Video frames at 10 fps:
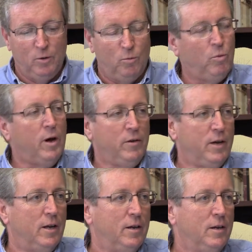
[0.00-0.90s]
"Well
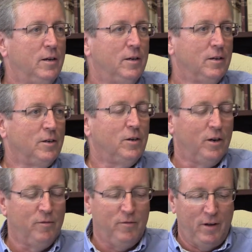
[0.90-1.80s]
done,
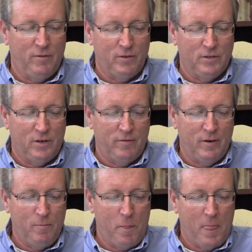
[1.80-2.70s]
good and faithful servant."